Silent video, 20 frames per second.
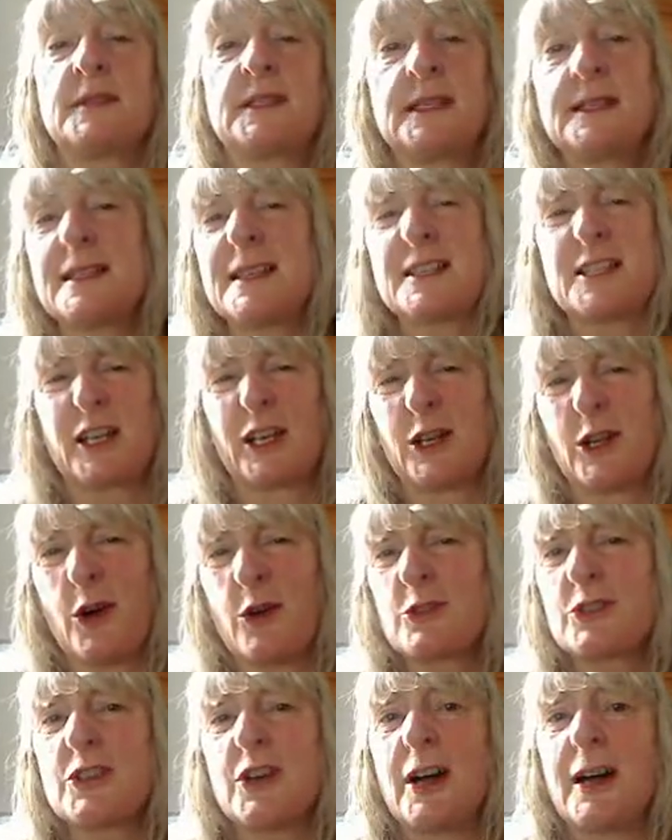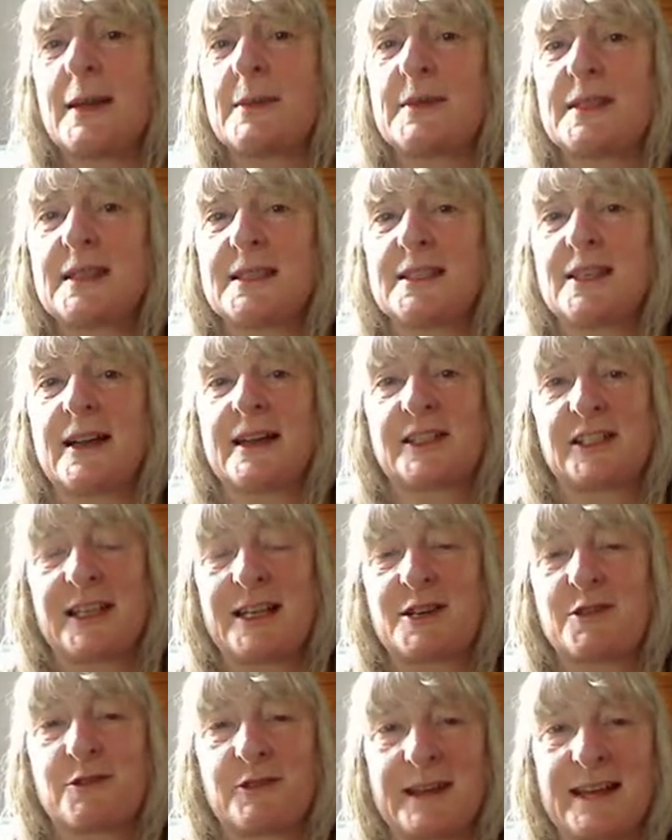Since it's a long time since I
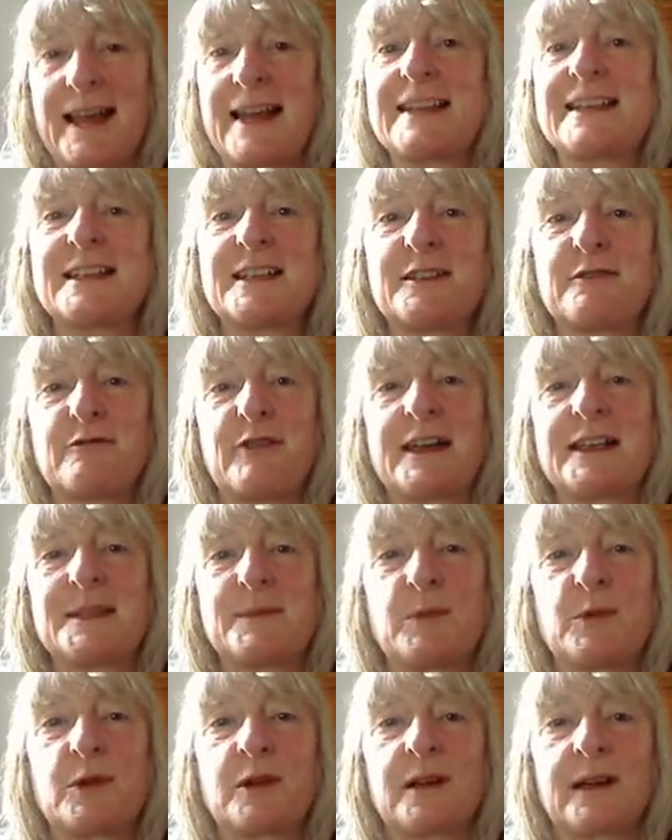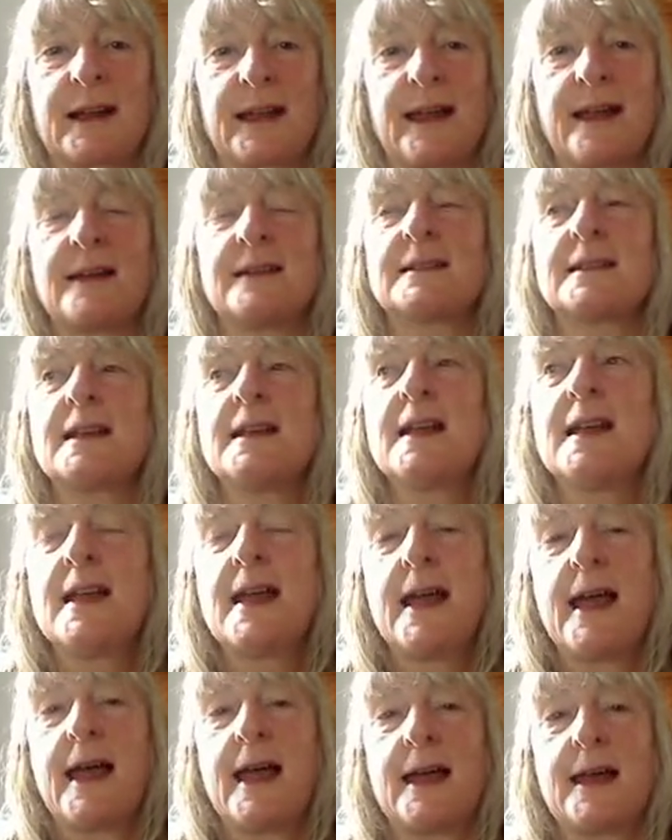actually created a Facebook account,
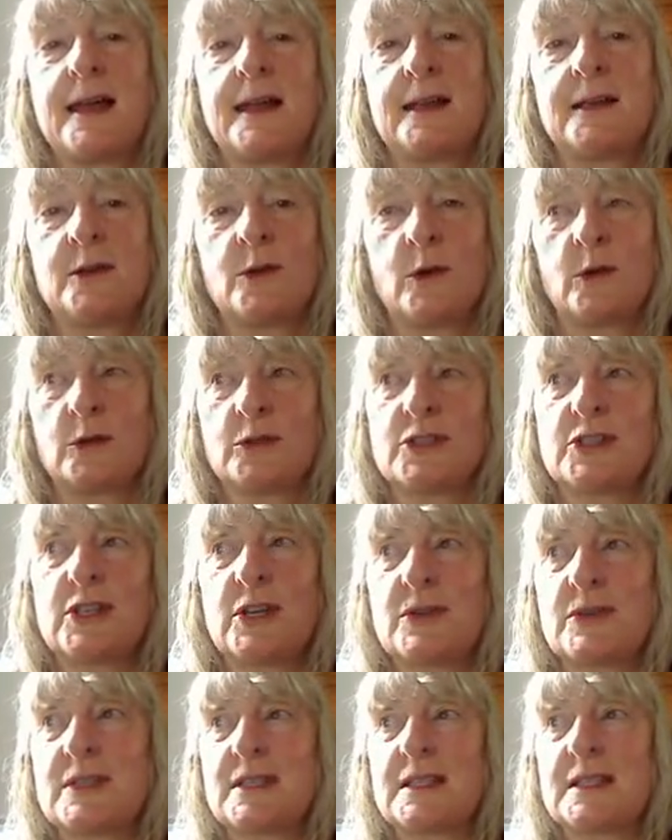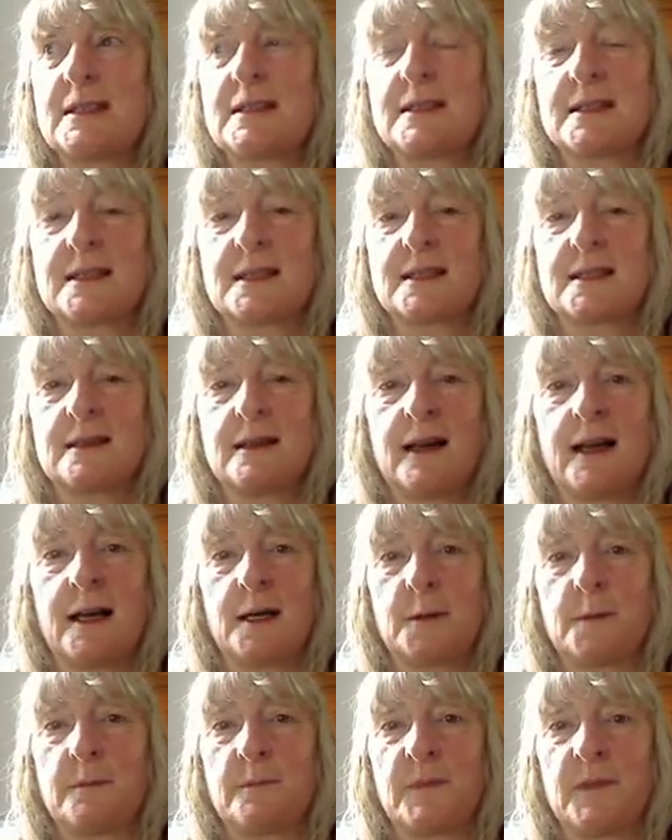and also since
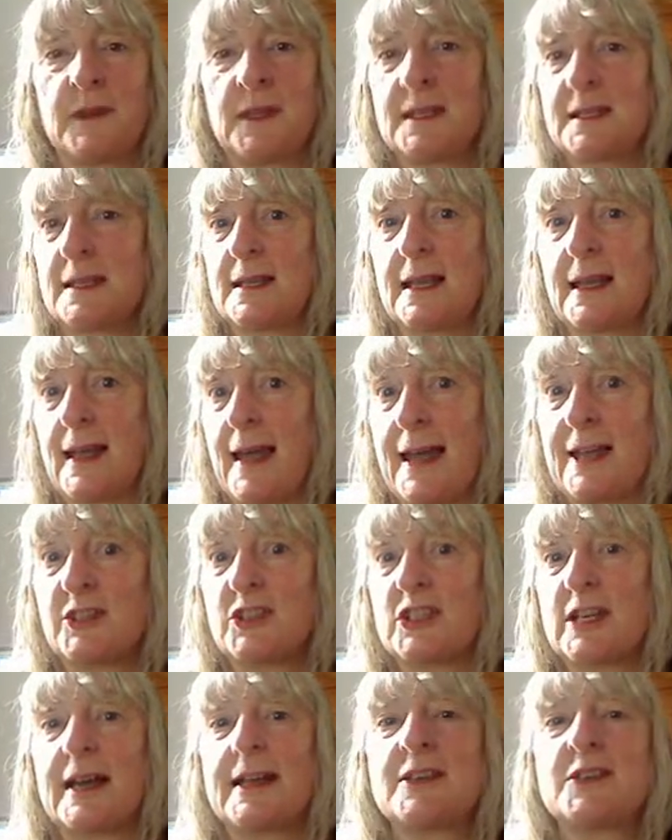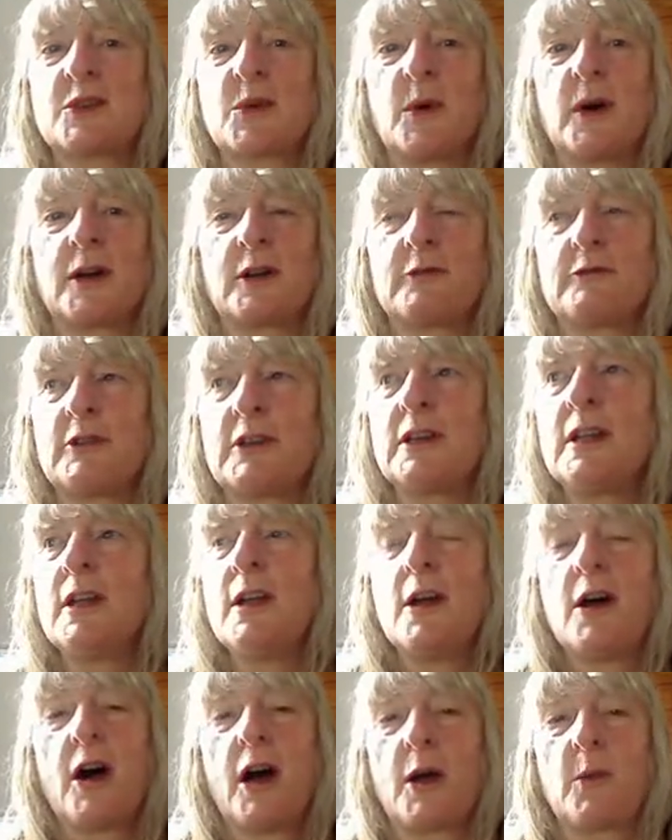this thing can change quite often,
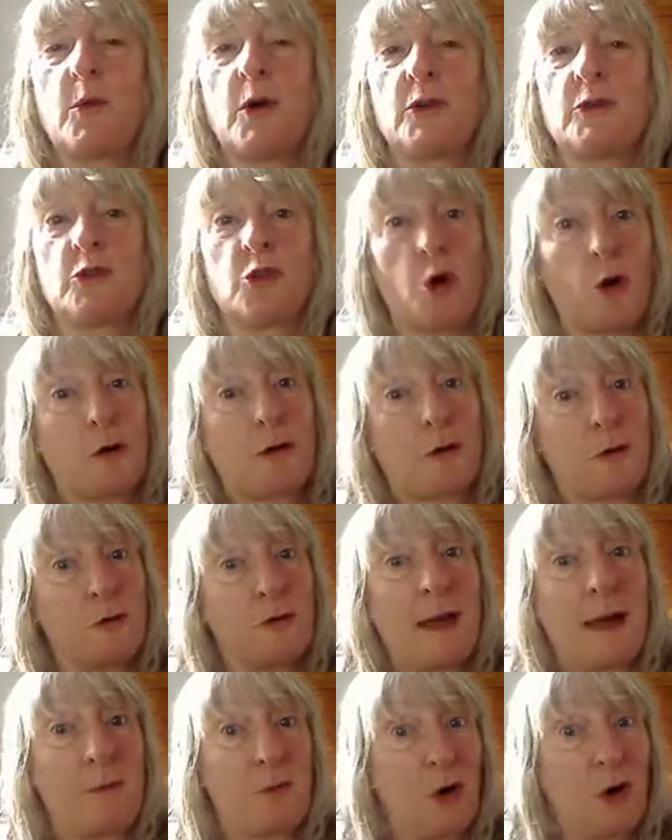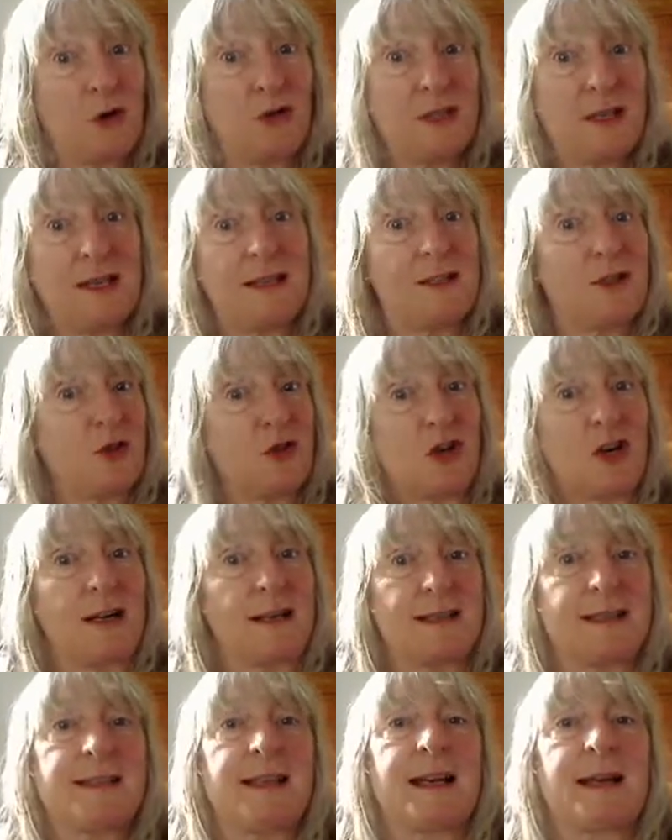I won't go through that process and try
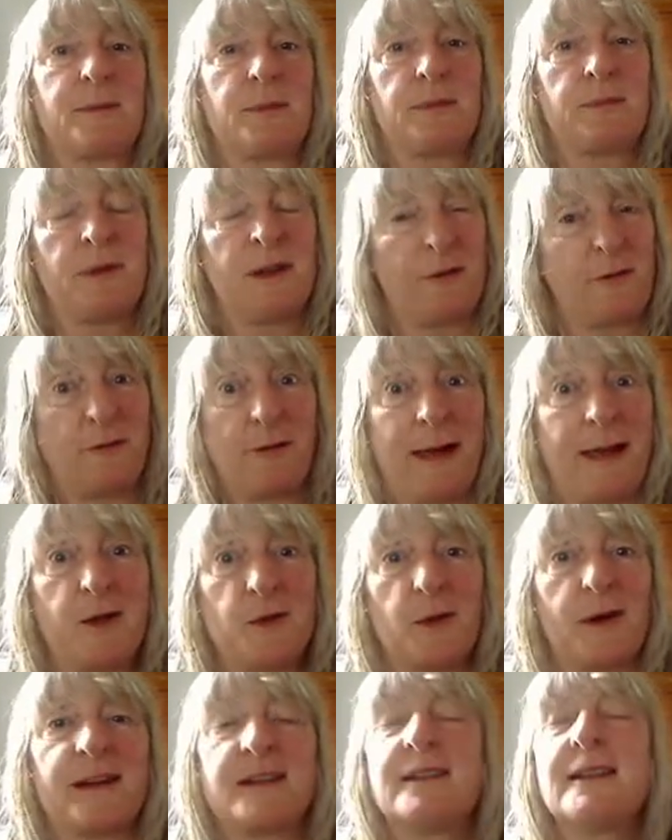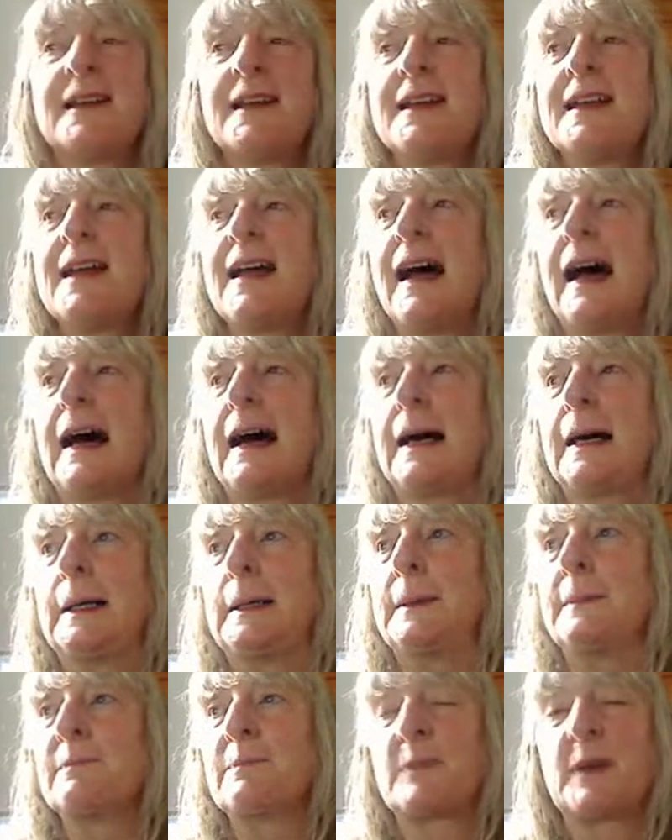to set up a fake one,
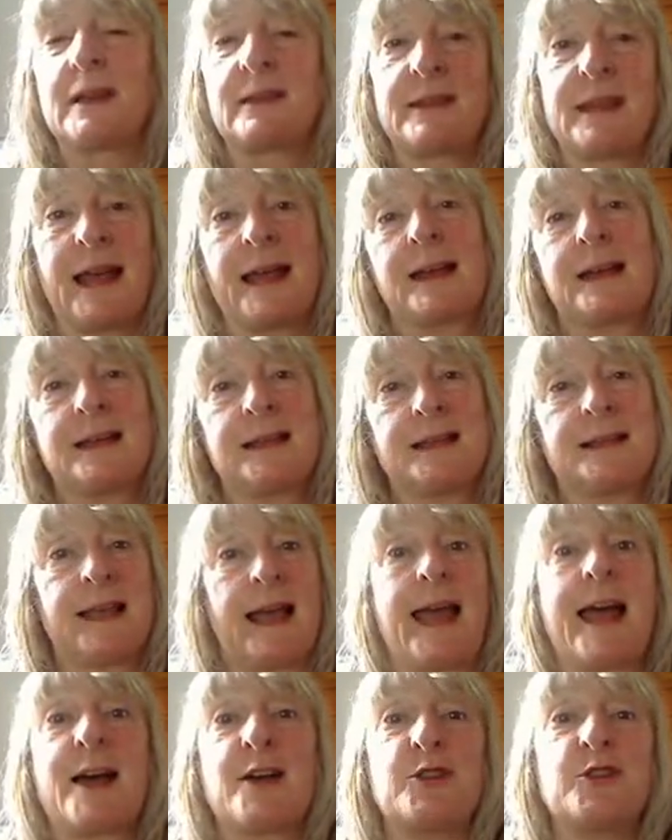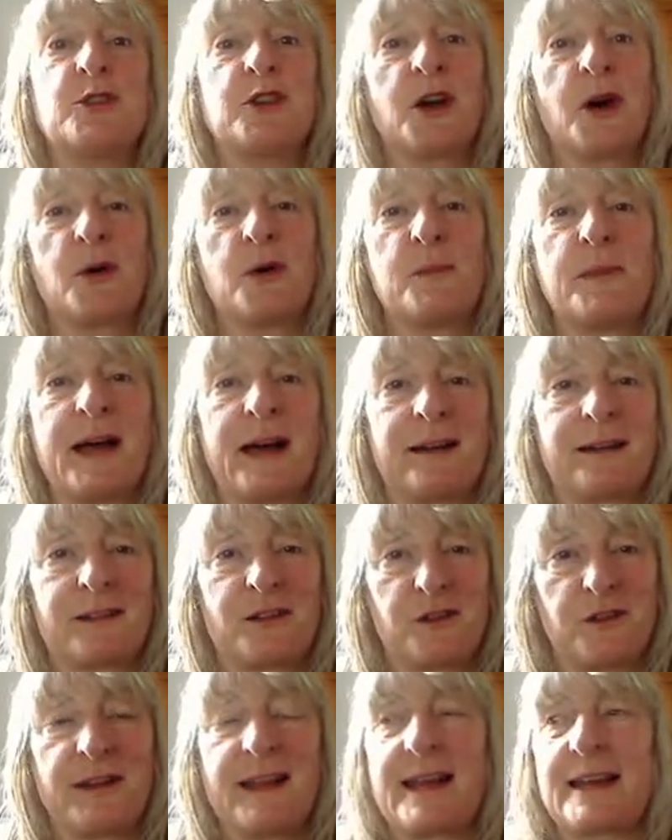but that is how you go
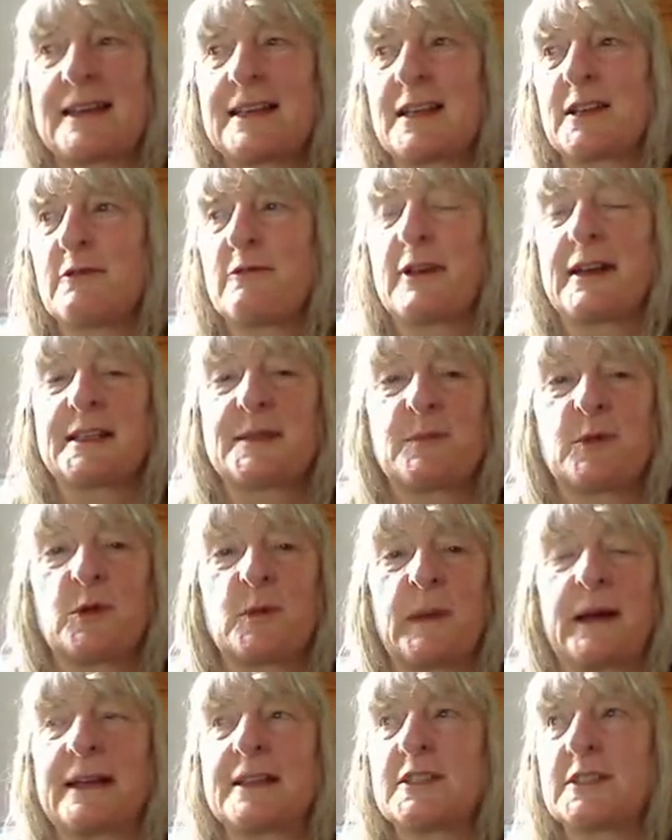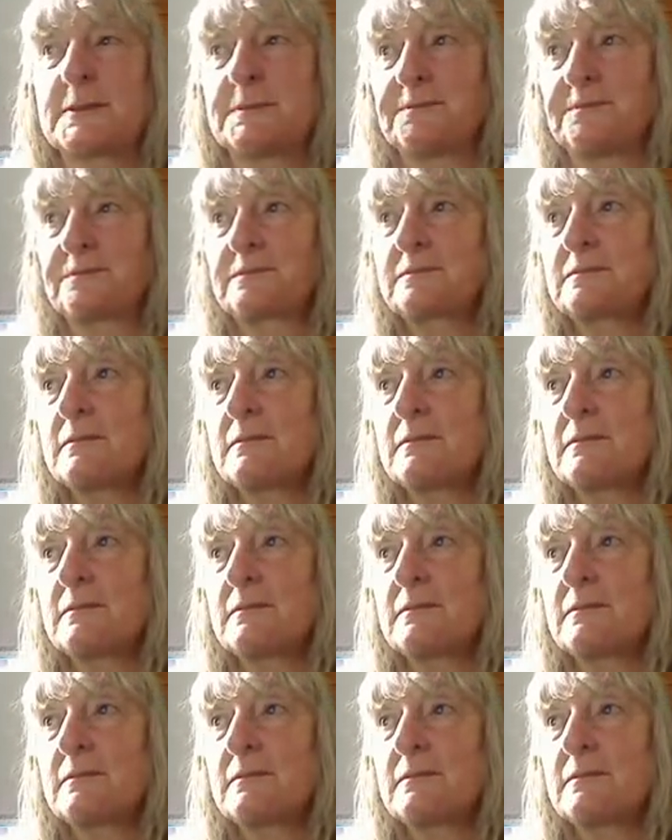about creating a Facebook page.